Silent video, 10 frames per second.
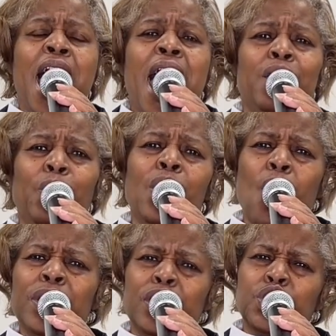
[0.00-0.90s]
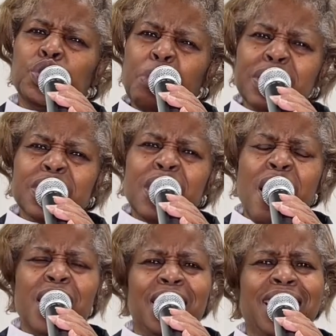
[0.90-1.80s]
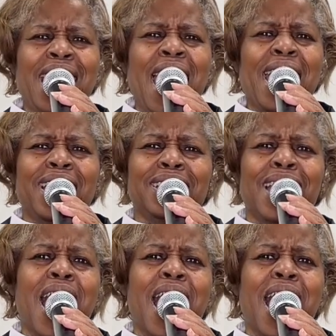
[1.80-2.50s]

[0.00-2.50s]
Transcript: and we're going to trust God again,